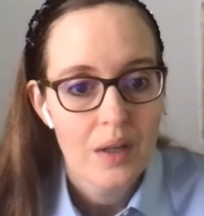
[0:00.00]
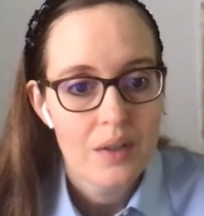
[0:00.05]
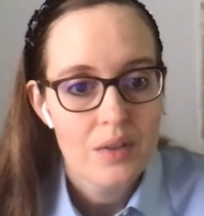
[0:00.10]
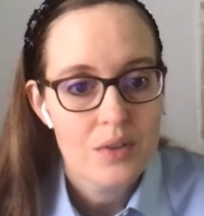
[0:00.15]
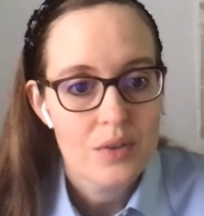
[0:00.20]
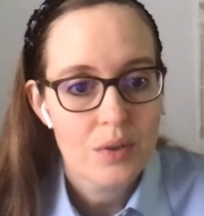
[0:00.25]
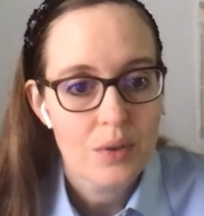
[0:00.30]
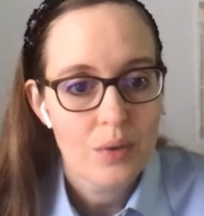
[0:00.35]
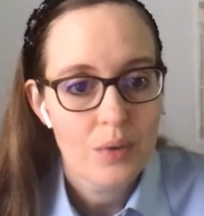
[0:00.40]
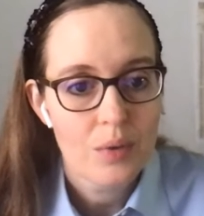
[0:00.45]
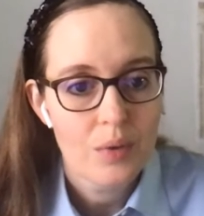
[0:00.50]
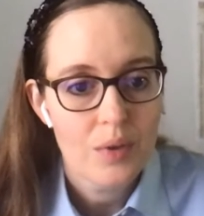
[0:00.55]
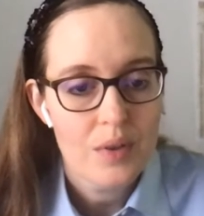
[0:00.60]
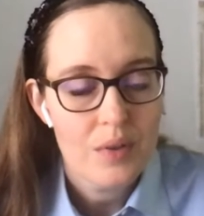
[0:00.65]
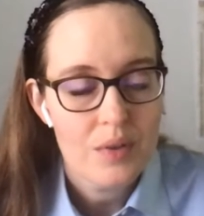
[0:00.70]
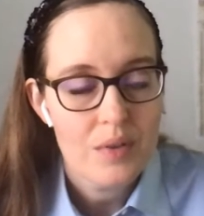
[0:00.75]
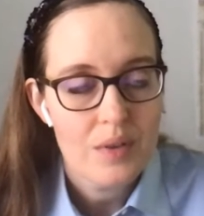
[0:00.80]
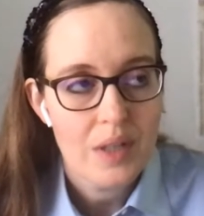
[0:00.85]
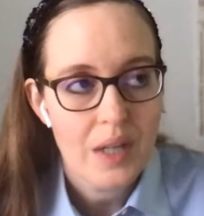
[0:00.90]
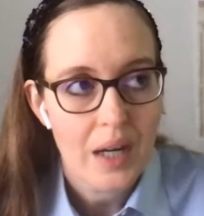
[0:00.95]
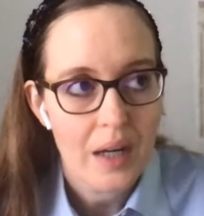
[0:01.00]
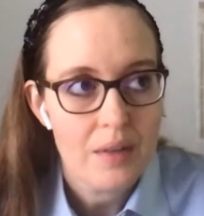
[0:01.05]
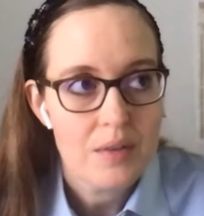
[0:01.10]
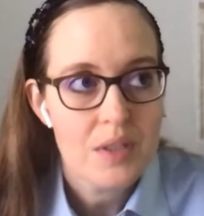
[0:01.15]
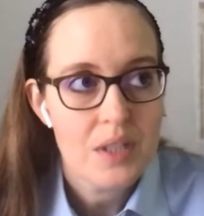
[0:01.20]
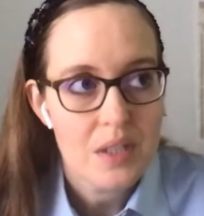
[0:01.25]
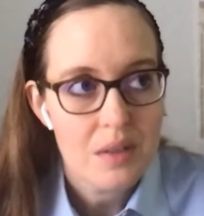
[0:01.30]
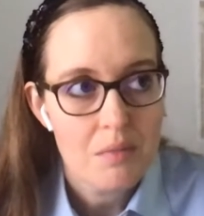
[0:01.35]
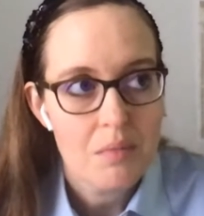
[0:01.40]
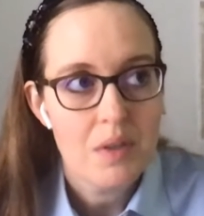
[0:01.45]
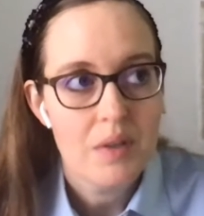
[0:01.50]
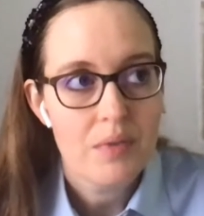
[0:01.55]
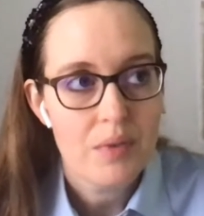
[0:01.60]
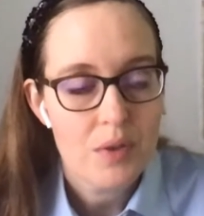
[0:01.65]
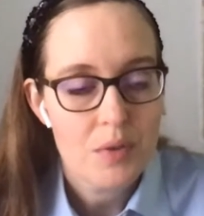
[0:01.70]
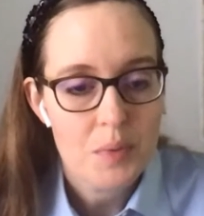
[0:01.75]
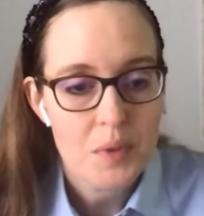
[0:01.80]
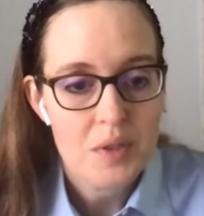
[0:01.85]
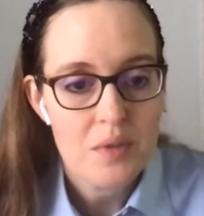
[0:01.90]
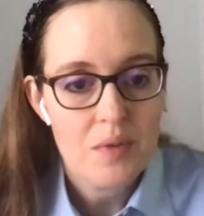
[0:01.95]
So yeah, I'd say if
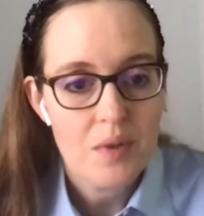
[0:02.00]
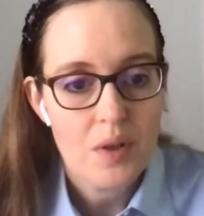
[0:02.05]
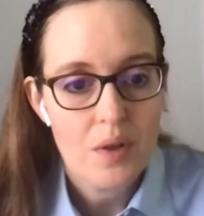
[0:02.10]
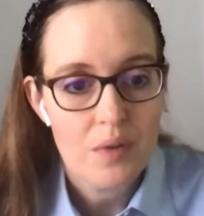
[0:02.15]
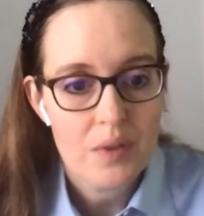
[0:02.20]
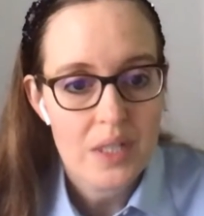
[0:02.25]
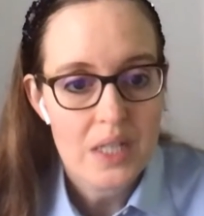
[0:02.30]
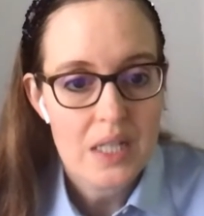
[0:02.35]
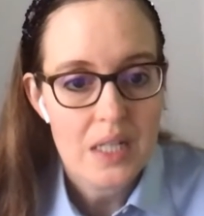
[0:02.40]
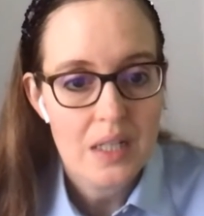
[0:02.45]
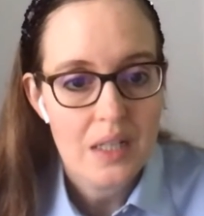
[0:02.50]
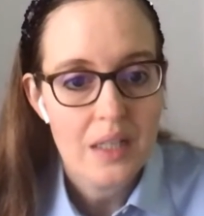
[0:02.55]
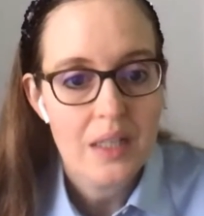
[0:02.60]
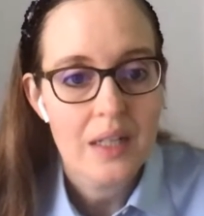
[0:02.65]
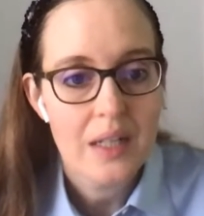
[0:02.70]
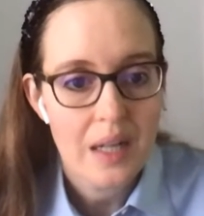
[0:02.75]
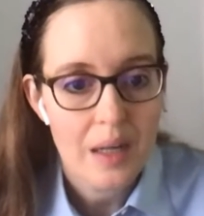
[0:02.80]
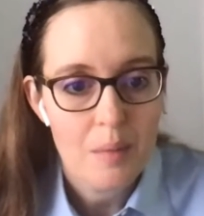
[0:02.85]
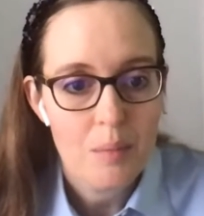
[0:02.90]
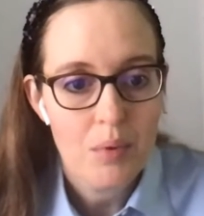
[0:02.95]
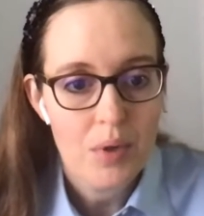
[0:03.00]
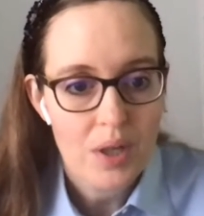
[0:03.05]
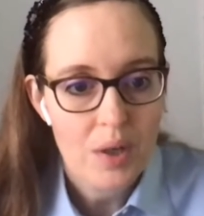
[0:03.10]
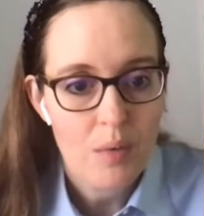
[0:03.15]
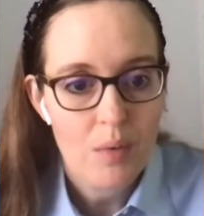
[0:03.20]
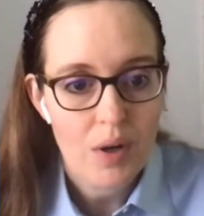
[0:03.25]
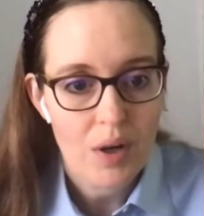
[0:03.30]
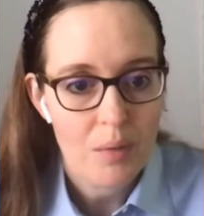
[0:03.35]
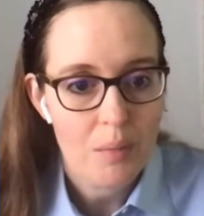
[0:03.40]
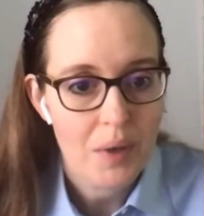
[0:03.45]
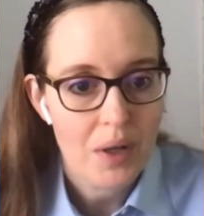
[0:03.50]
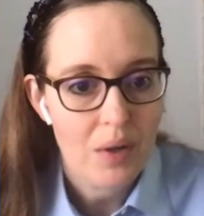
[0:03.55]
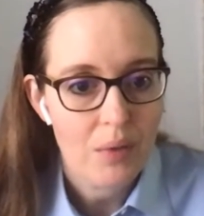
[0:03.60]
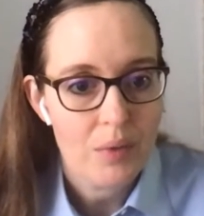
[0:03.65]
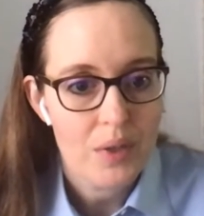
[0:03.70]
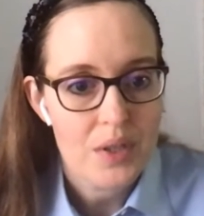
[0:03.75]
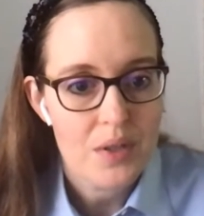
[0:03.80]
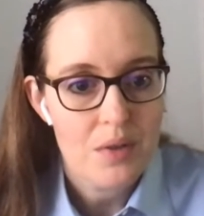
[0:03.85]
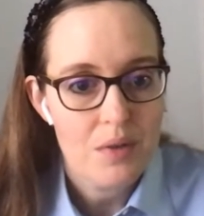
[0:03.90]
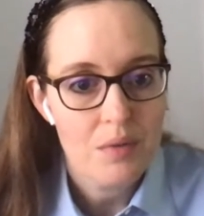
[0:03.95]
you especially if you go in the heat of the day, bring a water bottle
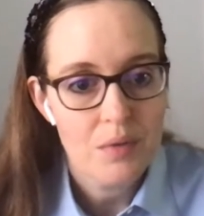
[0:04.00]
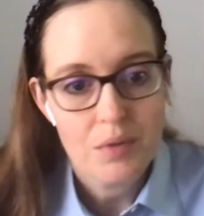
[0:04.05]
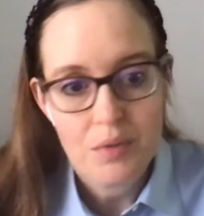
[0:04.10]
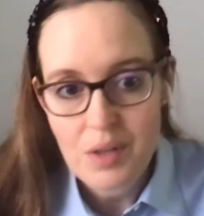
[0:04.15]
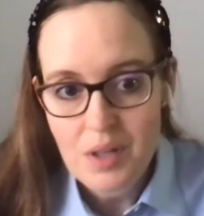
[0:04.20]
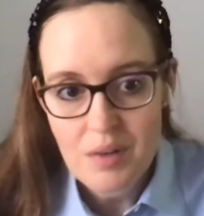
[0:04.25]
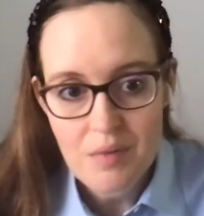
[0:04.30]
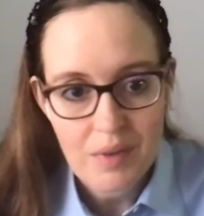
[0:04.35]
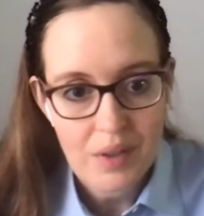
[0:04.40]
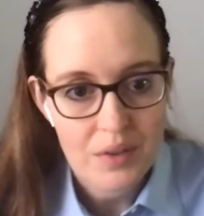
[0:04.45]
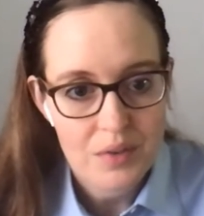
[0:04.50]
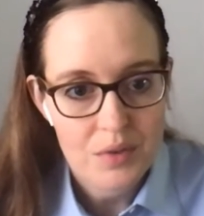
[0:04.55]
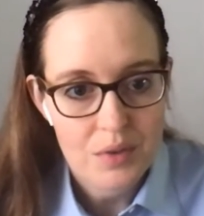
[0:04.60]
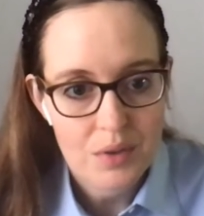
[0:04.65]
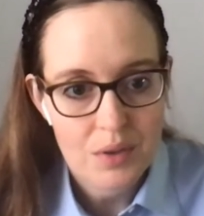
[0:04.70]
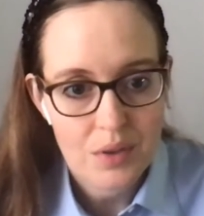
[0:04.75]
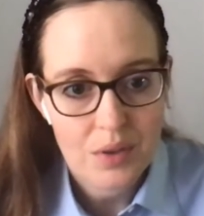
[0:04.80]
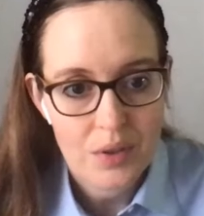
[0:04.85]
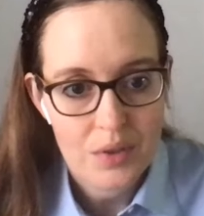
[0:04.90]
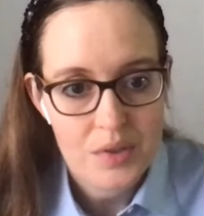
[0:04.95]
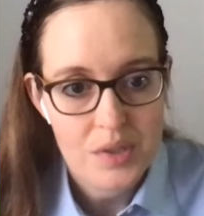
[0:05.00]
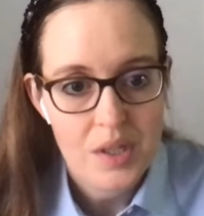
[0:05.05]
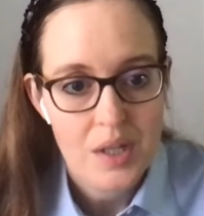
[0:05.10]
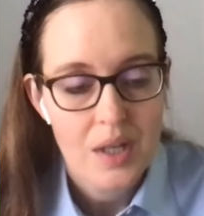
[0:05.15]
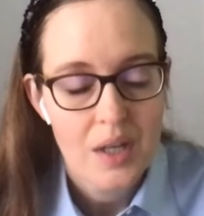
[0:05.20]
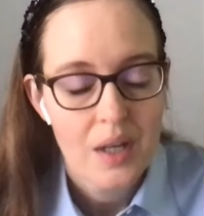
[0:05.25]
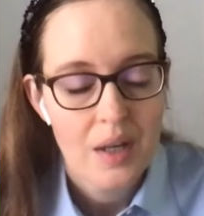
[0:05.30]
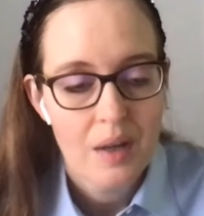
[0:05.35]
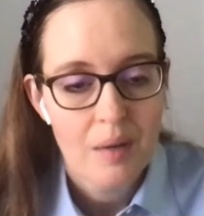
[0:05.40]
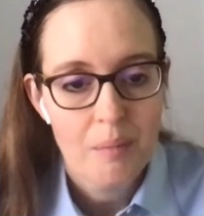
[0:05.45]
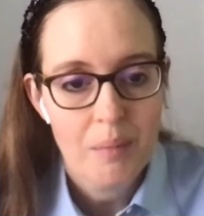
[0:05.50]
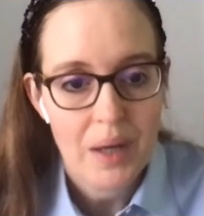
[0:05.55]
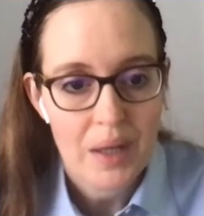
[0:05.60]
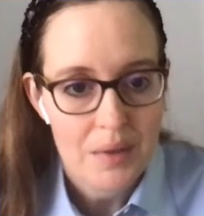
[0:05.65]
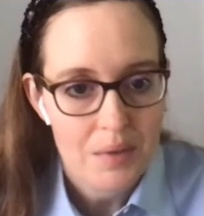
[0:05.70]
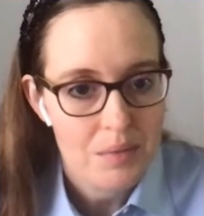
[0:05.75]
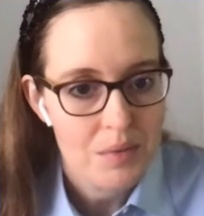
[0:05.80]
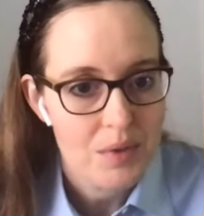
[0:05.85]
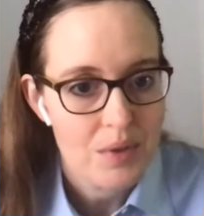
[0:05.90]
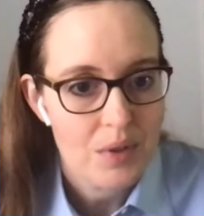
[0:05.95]
with you. Drinking fountains are closed,
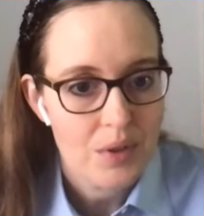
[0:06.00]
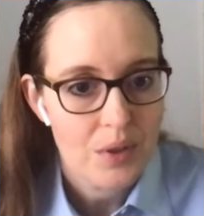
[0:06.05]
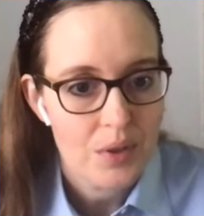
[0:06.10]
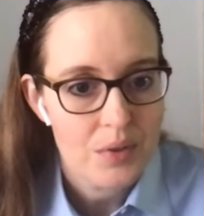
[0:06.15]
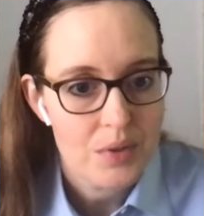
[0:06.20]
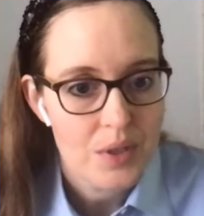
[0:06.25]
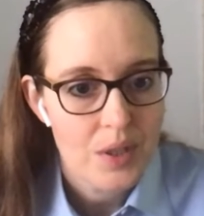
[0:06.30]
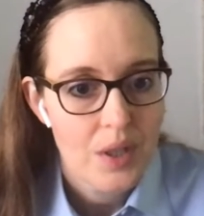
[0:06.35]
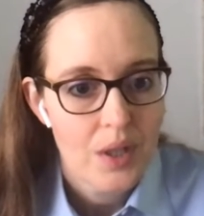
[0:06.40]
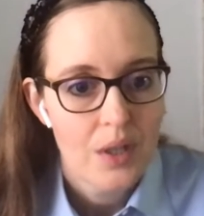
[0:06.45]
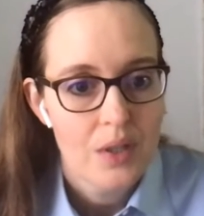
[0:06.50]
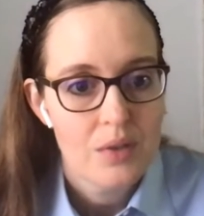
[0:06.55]
bathrooms are closed.